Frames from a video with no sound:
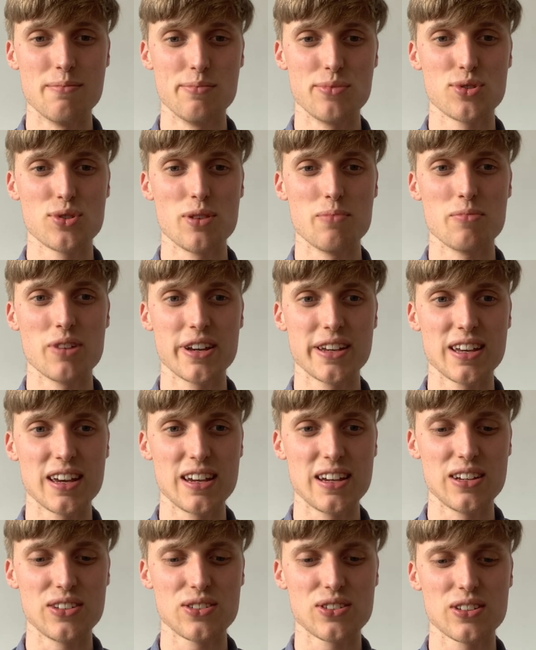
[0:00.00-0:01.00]
So in my
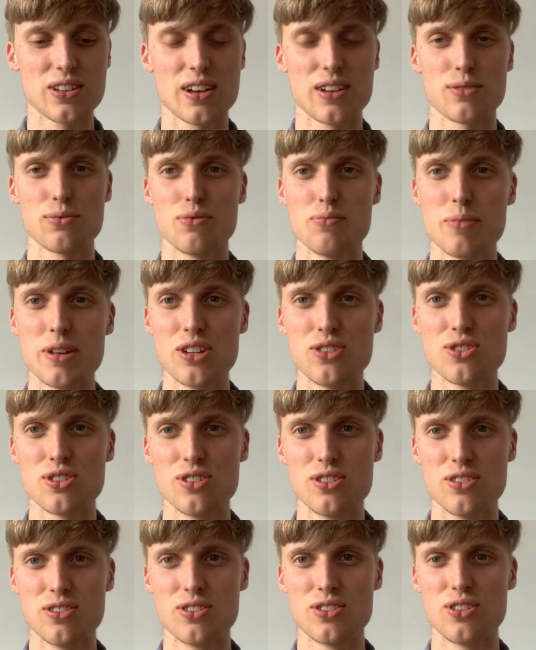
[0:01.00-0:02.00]
case, as we've
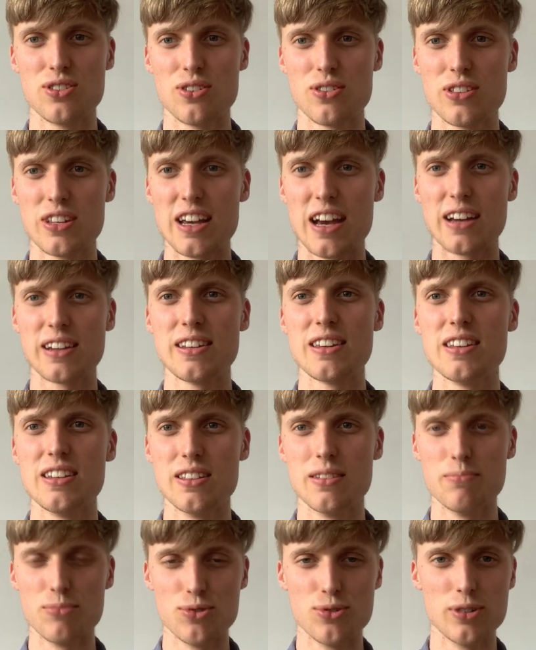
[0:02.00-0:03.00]
mentioned, you know, the Anki
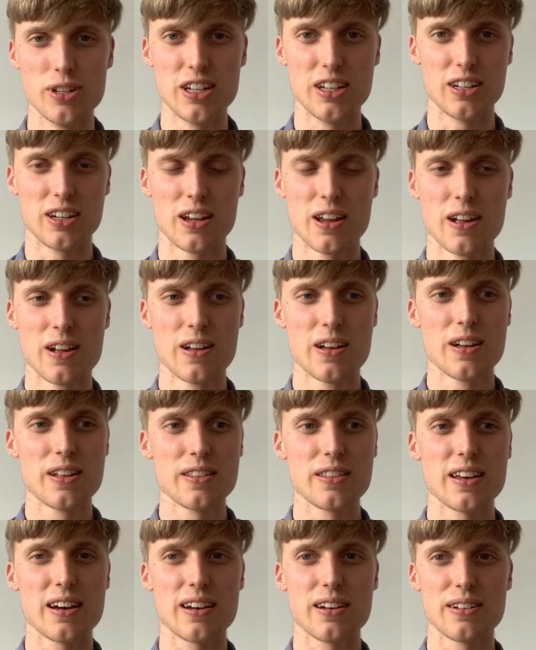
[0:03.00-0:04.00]
in the morning,
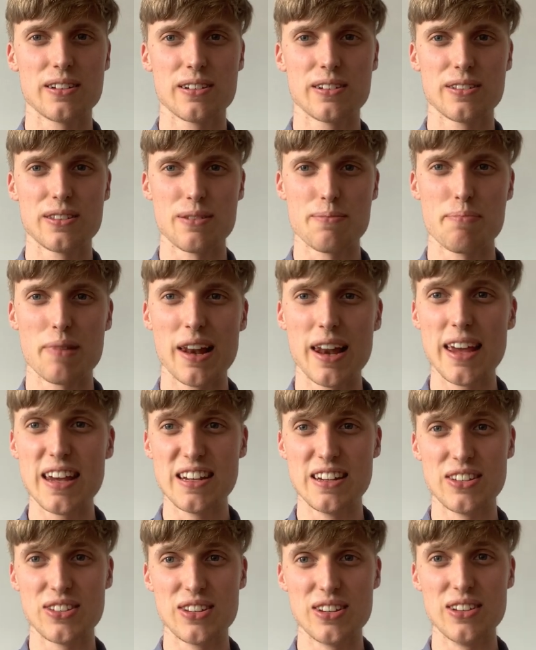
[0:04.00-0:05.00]
that the
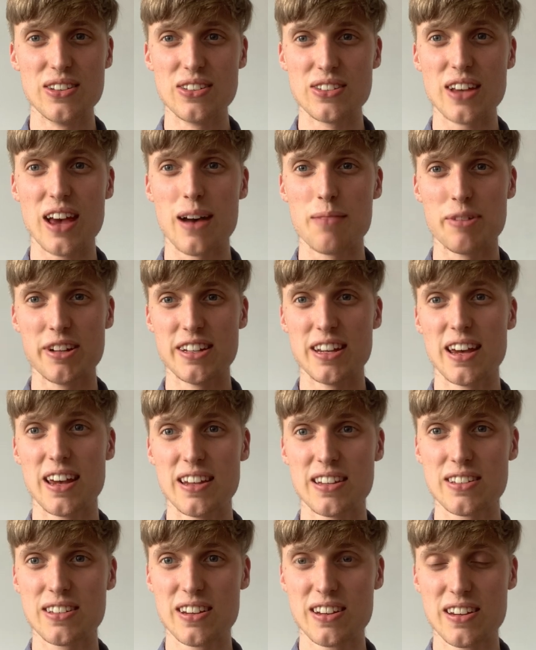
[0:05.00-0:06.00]
place is at my
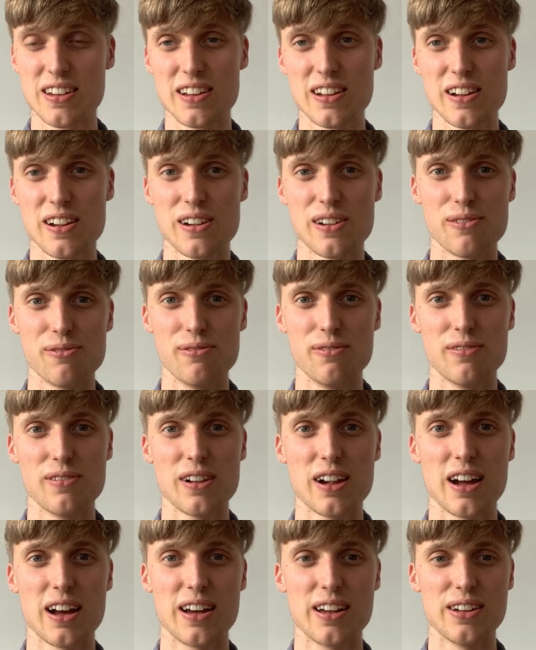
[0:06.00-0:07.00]
desk,
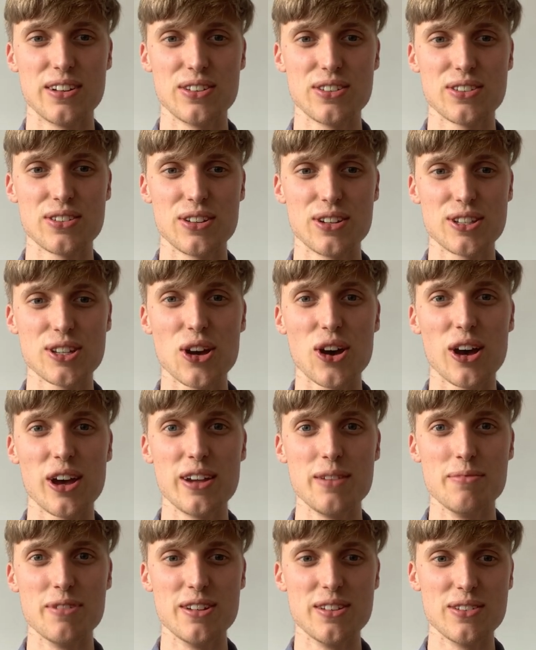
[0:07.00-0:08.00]
and the
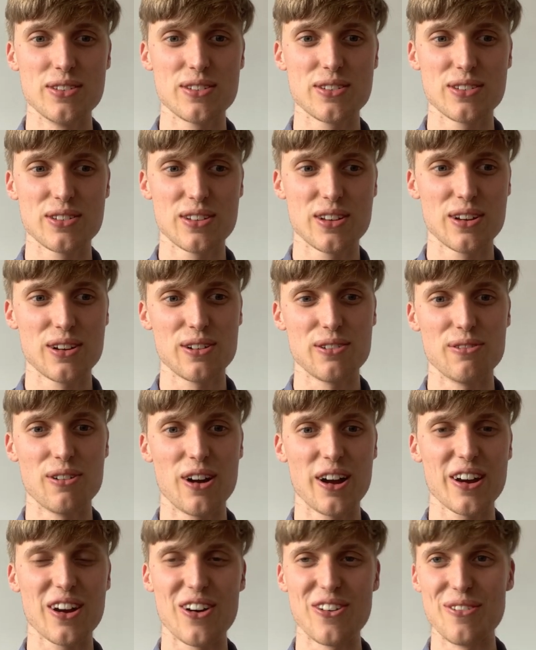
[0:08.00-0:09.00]
time is, well,
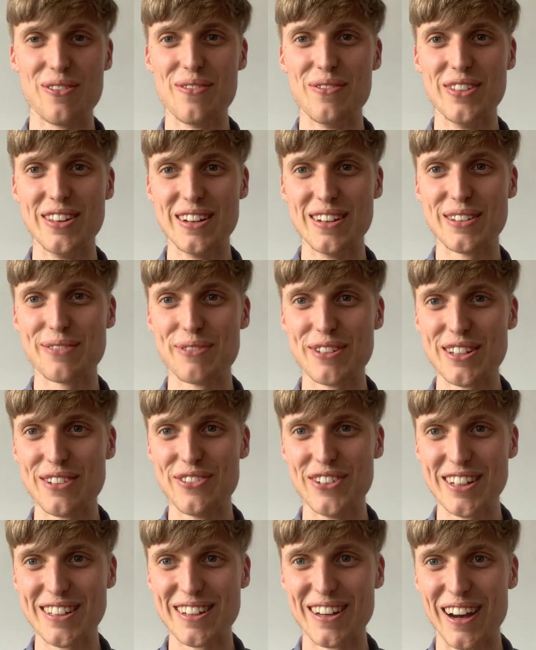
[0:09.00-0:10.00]
I can't remember the
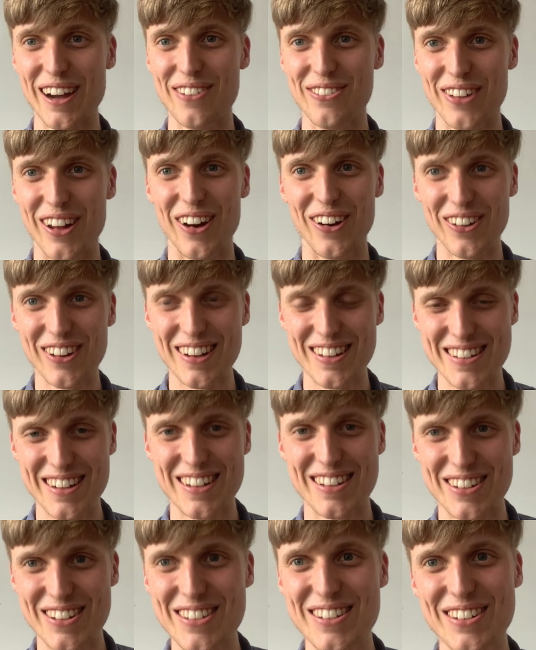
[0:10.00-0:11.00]
specific time now because
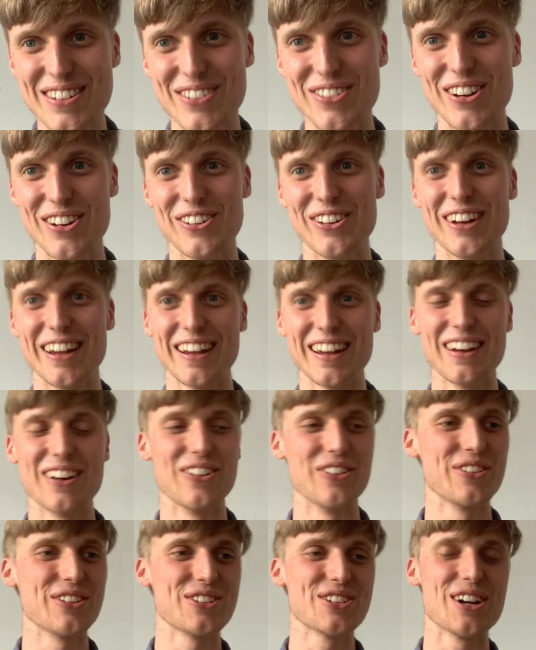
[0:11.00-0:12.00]
I just do it when I get
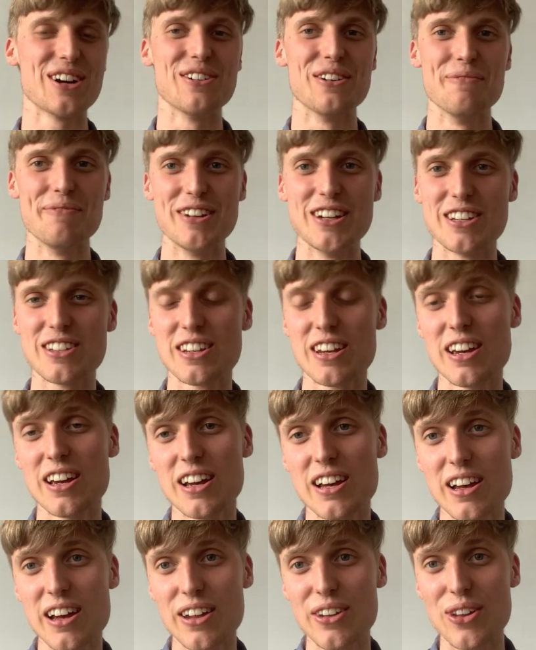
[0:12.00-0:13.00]
out of the shower, but it's
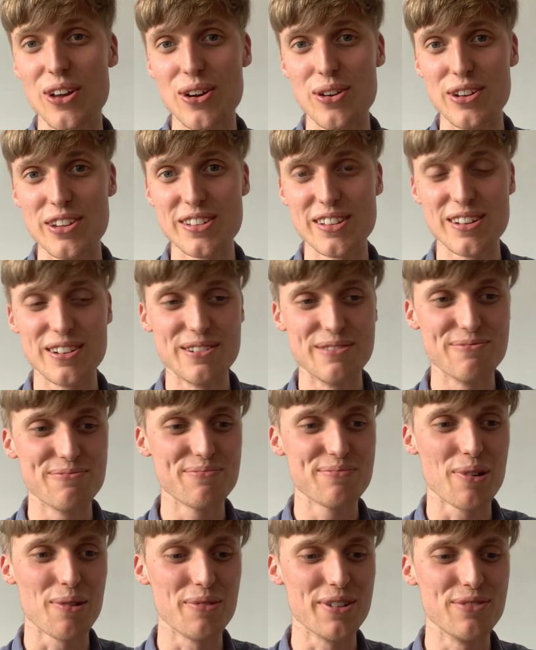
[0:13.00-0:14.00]

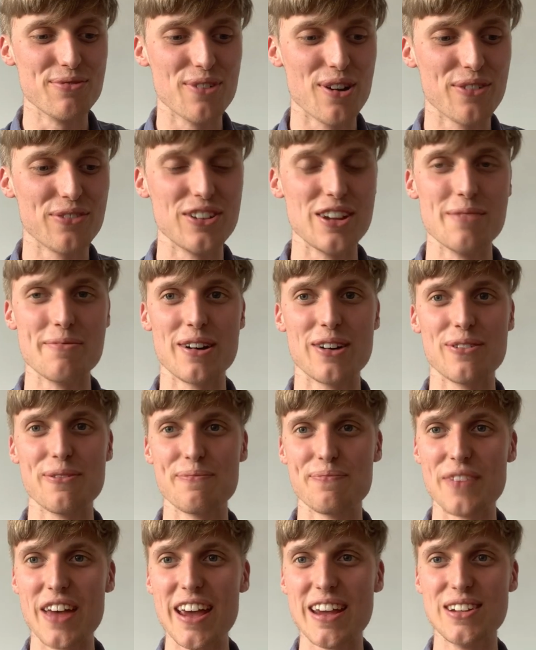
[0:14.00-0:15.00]
probably roughly
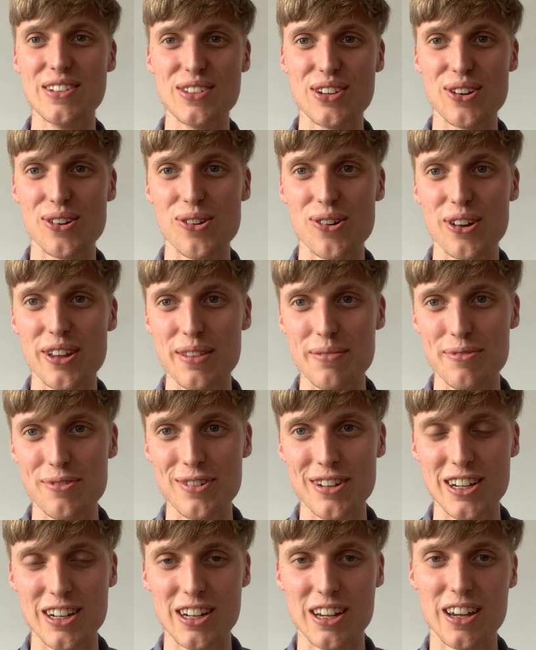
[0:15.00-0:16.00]
about 8 o'clock in the
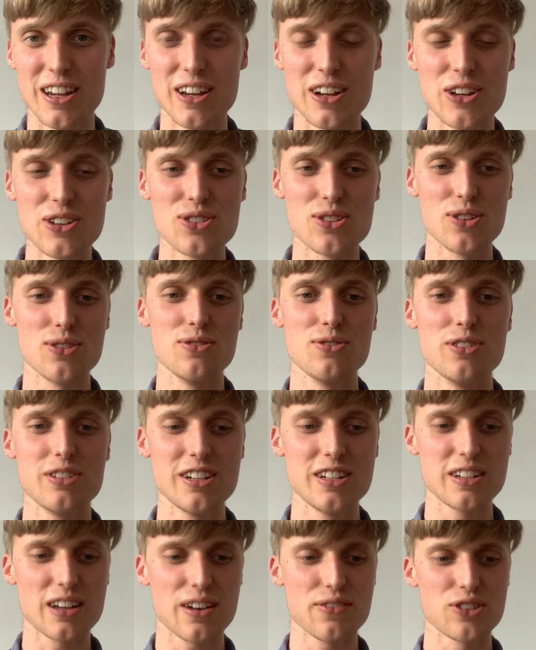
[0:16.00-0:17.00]
morning. So you
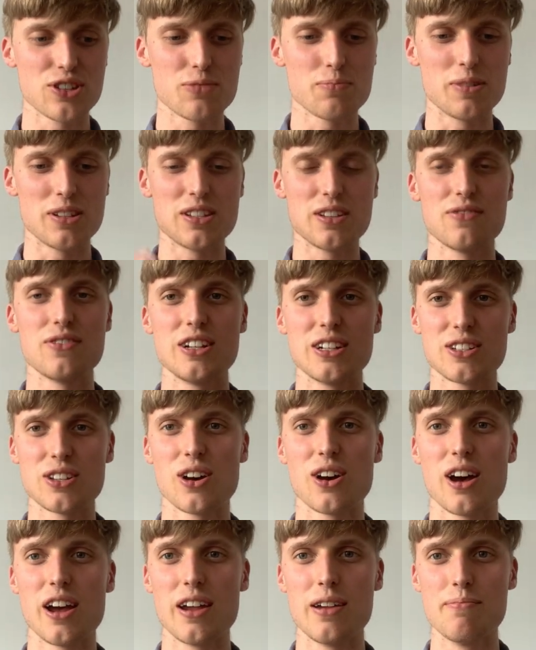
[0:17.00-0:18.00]
need to have a specific
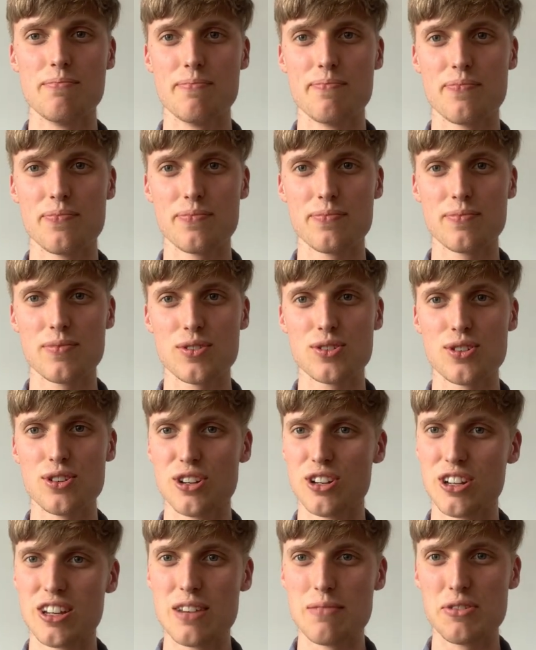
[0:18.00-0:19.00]
time so
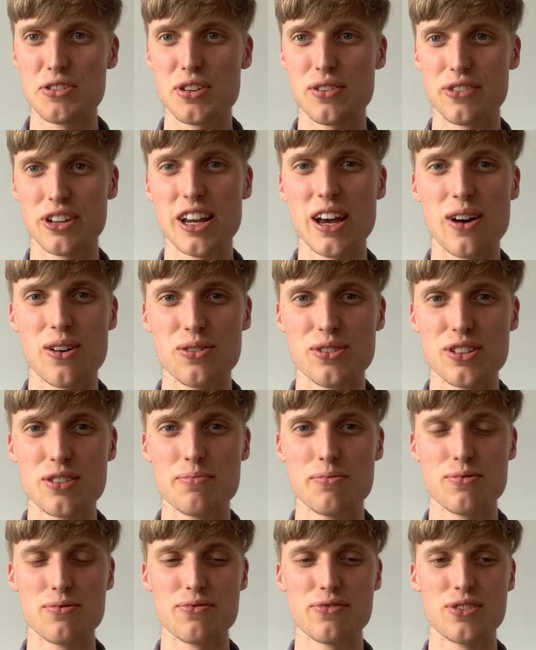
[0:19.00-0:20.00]
you can keep yourself
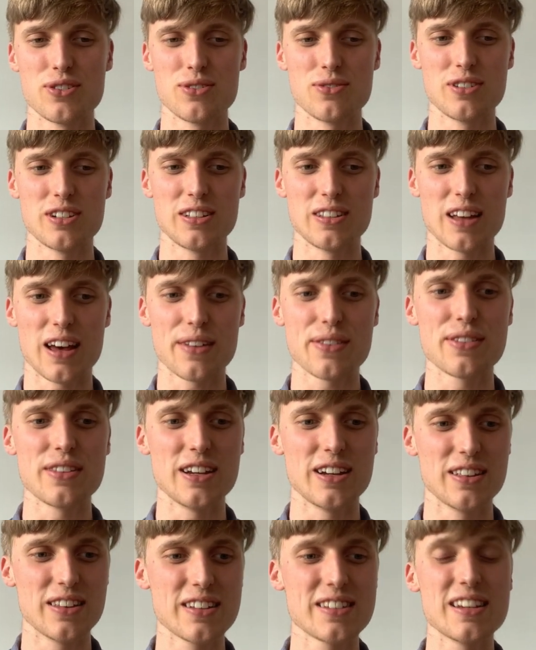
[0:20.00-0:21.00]
accountable for doing that
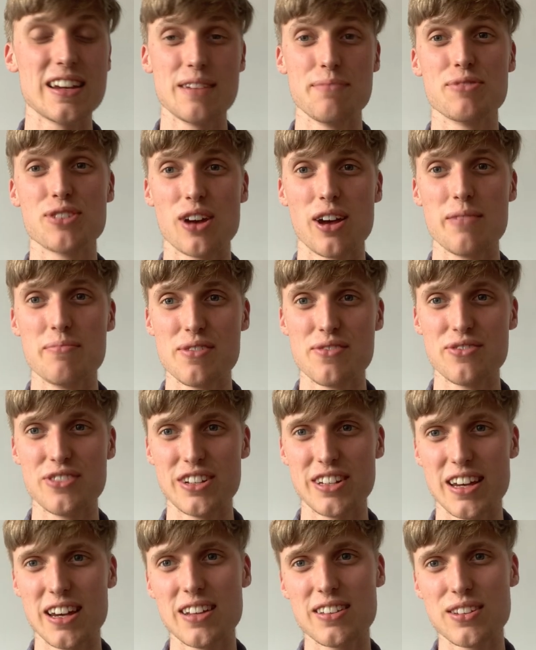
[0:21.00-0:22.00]
thing at the same time
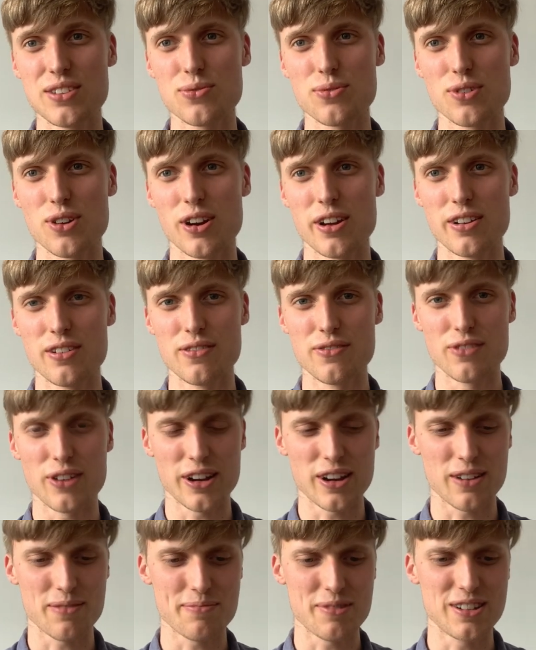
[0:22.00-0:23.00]
every day. And this will kind of
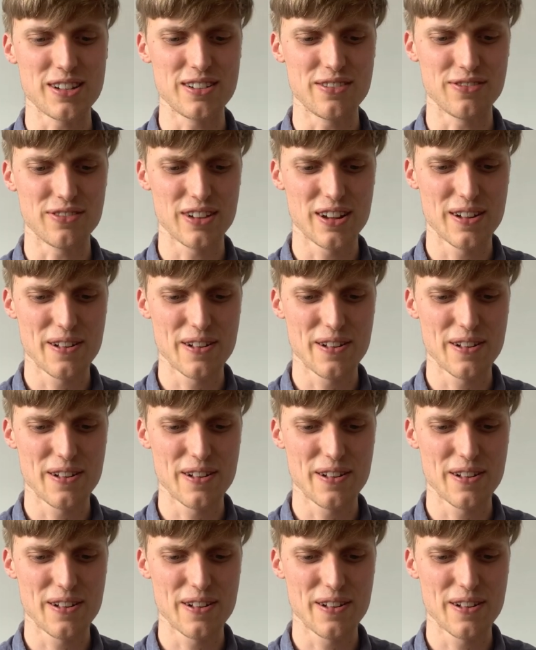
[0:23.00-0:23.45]
like, I believe